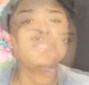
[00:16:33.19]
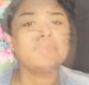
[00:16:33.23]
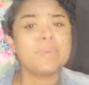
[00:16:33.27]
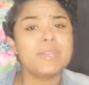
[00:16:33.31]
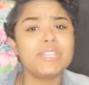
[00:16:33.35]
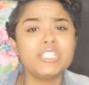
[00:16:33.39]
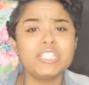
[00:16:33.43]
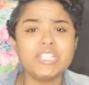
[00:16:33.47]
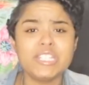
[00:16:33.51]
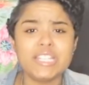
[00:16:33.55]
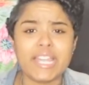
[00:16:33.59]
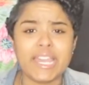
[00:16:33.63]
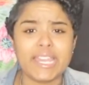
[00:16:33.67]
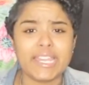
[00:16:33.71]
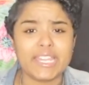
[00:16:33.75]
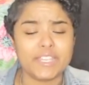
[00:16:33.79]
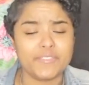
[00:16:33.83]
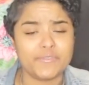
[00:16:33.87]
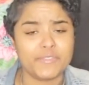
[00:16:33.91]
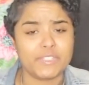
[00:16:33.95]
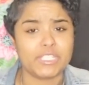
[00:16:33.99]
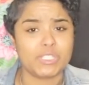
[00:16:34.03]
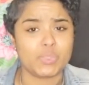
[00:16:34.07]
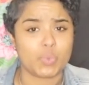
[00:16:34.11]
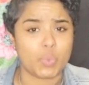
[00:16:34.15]
Especially, like,
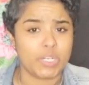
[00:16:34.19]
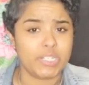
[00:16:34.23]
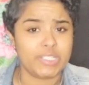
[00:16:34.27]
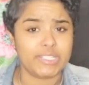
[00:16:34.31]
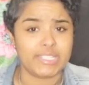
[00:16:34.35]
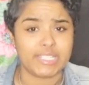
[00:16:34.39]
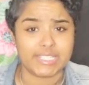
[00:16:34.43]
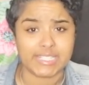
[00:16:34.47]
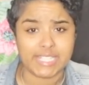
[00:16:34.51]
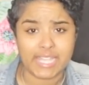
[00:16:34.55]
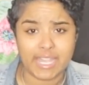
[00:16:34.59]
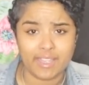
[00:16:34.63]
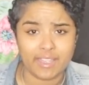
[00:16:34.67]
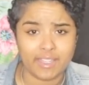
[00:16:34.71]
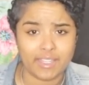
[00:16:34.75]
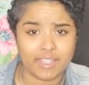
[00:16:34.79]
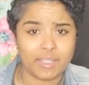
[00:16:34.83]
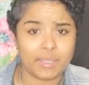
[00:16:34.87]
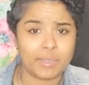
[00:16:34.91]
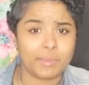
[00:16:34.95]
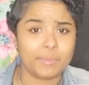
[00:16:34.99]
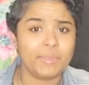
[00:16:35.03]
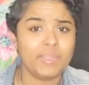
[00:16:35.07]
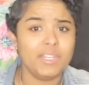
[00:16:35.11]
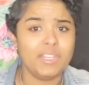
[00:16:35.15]
if it's worth the
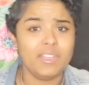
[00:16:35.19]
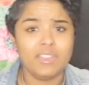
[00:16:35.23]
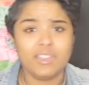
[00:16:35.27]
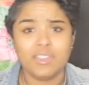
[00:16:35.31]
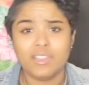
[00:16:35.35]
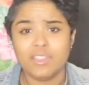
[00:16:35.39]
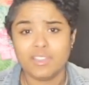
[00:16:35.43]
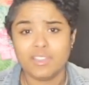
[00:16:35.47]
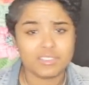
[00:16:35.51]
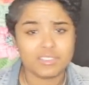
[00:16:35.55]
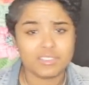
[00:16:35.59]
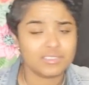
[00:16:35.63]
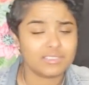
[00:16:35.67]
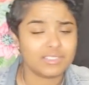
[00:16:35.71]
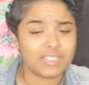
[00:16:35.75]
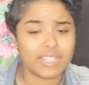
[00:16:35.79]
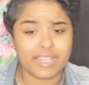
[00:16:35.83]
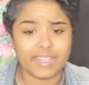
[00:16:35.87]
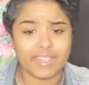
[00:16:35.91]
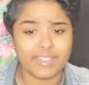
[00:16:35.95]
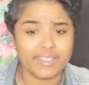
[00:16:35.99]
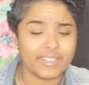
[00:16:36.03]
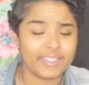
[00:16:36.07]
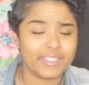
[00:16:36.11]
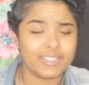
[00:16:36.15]
time.
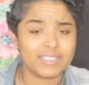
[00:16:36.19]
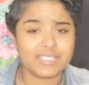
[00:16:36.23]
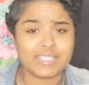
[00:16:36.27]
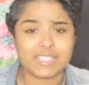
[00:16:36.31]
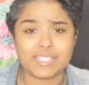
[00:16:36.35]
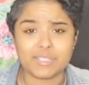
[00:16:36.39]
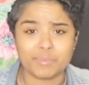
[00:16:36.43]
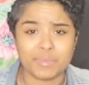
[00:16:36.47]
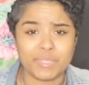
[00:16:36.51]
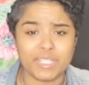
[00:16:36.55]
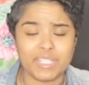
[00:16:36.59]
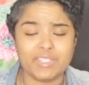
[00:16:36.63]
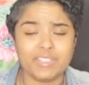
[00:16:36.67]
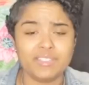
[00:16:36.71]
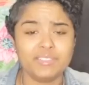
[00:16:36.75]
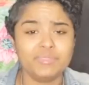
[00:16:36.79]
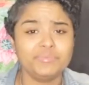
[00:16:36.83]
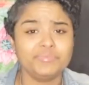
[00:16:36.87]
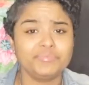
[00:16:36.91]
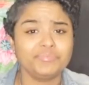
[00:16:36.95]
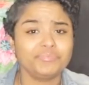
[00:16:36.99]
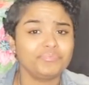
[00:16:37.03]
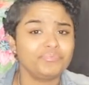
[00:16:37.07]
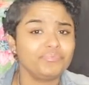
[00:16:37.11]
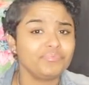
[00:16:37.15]
Like, to
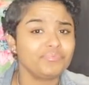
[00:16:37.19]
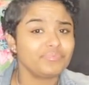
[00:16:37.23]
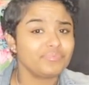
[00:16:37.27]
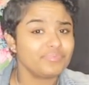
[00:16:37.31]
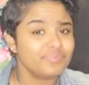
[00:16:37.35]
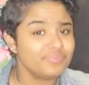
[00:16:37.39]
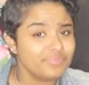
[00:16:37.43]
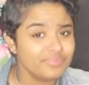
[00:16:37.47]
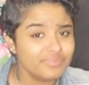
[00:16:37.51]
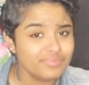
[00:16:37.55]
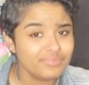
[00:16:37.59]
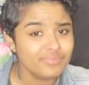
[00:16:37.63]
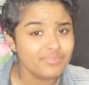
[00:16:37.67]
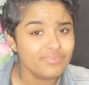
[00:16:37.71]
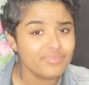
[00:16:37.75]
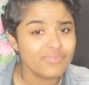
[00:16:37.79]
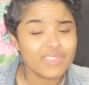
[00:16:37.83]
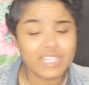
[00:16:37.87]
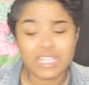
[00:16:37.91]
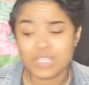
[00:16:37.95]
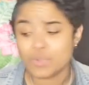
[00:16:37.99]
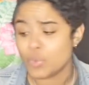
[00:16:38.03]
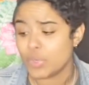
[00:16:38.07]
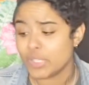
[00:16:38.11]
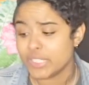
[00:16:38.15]
me,
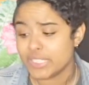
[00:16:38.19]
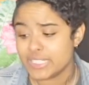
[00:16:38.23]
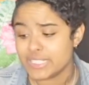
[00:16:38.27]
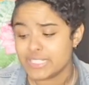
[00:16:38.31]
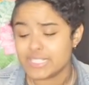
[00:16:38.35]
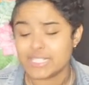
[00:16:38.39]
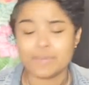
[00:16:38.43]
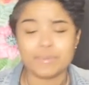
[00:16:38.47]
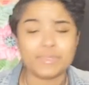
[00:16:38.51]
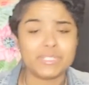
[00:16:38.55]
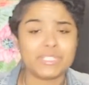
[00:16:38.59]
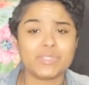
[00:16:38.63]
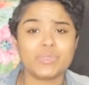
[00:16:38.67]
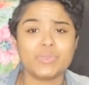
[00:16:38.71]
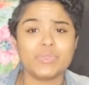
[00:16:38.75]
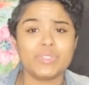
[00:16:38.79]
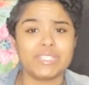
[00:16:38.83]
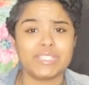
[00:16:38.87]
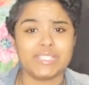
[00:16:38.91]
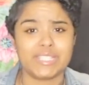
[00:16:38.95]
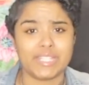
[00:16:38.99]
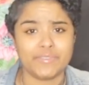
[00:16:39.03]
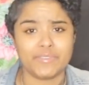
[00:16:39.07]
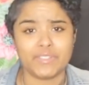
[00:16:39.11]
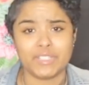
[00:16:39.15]
work at summer school
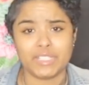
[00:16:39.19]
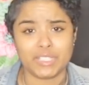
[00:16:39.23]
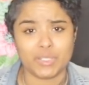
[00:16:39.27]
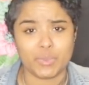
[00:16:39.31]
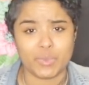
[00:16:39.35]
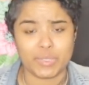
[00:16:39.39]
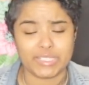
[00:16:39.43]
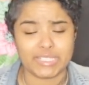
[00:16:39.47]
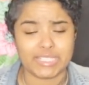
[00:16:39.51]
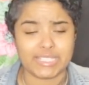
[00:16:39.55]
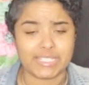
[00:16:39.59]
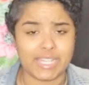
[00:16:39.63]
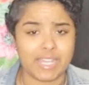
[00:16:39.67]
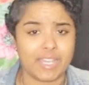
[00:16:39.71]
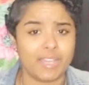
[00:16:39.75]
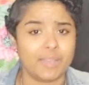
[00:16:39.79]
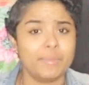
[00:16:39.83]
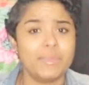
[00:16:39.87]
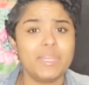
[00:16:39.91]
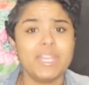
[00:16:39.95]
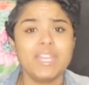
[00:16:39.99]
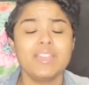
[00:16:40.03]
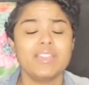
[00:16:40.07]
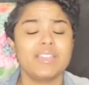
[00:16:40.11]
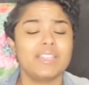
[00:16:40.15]
is definitely worth the
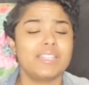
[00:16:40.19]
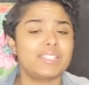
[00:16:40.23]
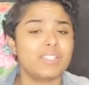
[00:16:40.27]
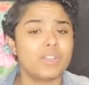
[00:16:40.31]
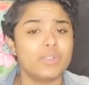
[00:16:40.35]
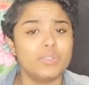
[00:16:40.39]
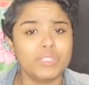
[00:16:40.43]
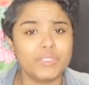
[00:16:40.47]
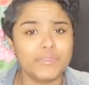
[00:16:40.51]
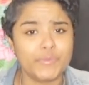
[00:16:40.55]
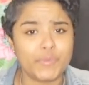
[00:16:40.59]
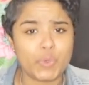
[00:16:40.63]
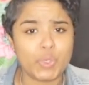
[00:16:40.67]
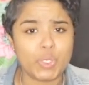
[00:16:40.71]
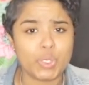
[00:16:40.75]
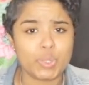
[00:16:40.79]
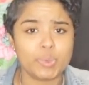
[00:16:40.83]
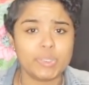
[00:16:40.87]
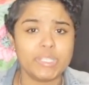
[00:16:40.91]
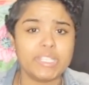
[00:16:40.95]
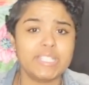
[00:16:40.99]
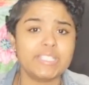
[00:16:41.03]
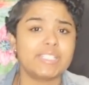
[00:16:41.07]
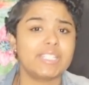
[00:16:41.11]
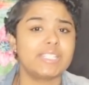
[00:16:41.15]
time. It's only four
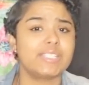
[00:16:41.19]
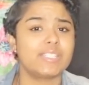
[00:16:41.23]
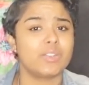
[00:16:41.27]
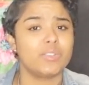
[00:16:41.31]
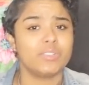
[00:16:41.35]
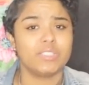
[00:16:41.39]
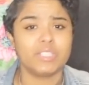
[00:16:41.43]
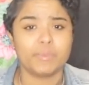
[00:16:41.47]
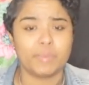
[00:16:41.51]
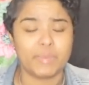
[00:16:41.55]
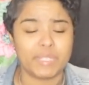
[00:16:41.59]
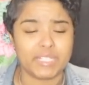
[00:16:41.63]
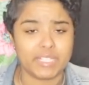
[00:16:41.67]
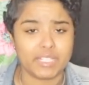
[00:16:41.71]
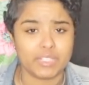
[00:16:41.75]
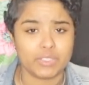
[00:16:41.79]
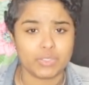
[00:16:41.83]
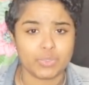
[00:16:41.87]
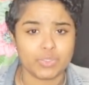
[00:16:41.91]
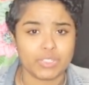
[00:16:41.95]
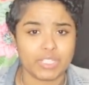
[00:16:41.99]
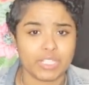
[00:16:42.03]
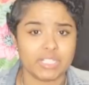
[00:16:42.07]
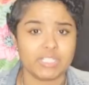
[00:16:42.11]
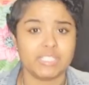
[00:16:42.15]
weeks. It's only Monday
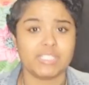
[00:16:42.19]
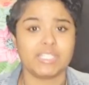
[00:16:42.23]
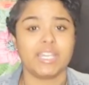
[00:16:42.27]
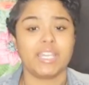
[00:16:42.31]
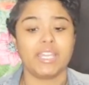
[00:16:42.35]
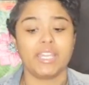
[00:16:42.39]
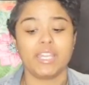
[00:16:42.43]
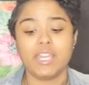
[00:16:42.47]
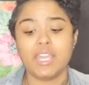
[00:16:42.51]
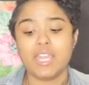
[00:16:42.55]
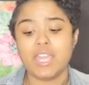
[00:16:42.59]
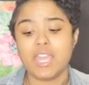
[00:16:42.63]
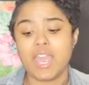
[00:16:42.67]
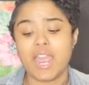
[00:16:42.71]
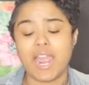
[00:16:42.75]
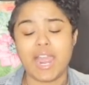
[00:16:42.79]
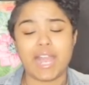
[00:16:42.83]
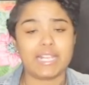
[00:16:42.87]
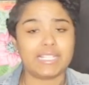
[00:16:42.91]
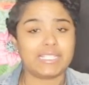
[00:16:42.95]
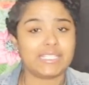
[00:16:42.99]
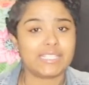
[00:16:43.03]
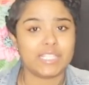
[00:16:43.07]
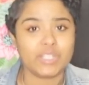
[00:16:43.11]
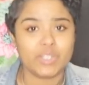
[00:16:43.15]
through Thursday.
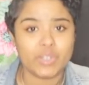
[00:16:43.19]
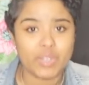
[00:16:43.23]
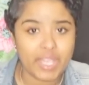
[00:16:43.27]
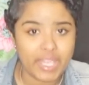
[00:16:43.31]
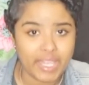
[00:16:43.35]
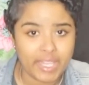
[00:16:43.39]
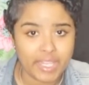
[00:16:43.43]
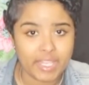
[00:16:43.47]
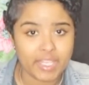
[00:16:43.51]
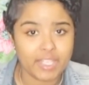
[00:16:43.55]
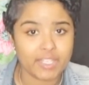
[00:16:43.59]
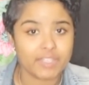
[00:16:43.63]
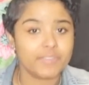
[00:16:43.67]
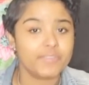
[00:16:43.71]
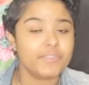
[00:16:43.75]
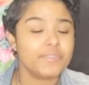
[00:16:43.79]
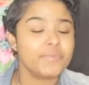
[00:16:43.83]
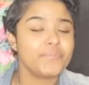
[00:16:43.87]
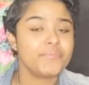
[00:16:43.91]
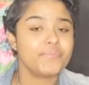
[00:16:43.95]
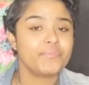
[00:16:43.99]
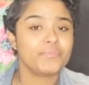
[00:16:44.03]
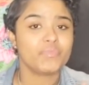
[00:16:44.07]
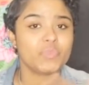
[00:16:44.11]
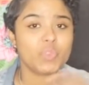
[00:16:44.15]
I still have
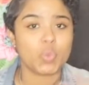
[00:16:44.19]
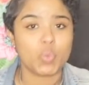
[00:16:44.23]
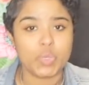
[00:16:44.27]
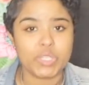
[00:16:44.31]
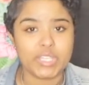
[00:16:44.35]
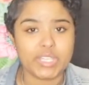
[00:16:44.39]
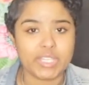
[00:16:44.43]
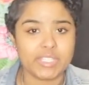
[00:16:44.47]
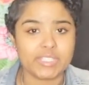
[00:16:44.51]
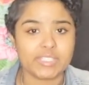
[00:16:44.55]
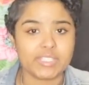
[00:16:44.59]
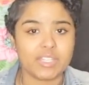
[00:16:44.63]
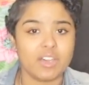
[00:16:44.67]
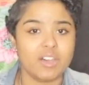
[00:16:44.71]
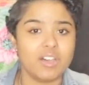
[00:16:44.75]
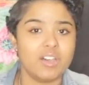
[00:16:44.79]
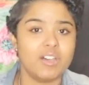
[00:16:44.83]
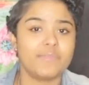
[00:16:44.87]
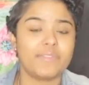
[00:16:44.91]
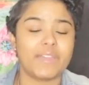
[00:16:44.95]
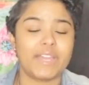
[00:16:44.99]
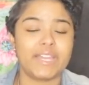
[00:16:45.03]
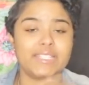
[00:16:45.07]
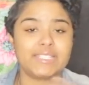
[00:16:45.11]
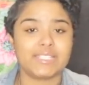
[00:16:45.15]
weekends
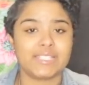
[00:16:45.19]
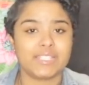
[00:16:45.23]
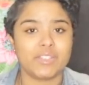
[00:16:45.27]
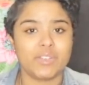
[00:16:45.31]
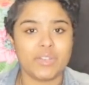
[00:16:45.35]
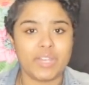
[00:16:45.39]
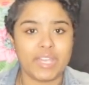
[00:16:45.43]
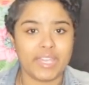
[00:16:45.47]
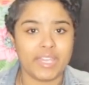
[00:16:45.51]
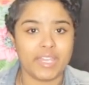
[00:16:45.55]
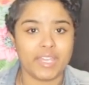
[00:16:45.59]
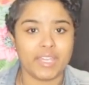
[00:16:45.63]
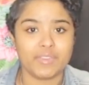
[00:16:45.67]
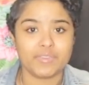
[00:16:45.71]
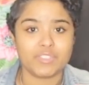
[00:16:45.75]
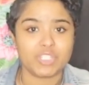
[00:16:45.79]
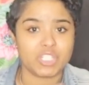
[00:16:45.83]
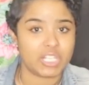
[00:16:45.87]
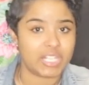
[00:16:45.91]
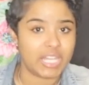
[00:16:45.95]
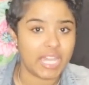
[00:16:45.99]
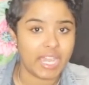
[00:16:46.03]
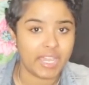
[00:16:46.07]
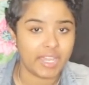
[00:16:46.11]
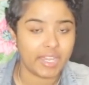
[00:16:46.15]
off. I still have
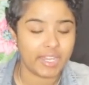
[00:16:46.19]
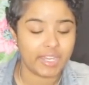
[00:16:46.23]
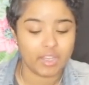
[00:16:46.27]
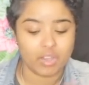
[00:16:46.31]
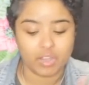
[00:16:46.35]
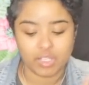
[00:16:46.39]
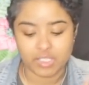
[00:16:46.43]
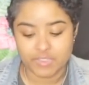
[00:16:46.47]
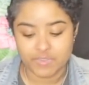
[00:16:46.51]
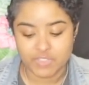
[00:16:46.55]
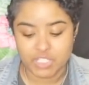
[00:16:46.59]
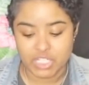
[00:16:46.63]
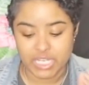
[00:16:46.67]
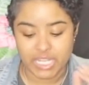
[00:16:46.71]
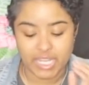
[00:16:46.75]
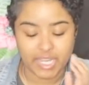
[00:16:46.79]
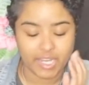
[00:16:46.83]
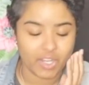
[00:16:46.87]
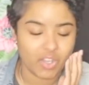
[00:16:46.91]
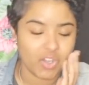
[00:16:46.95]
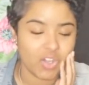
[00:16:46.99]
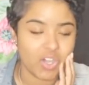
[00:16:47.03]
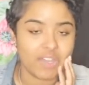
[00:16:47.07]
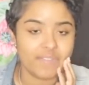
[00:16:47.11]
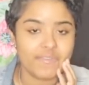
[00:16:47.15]
July, all of
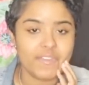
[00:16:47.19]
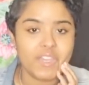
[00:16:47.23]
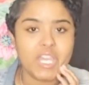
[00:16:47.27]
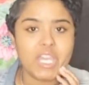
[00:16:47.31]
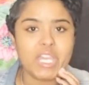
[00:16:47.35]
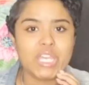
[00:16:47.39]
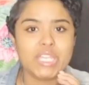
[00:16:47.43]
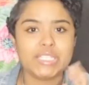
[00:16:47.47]
July off.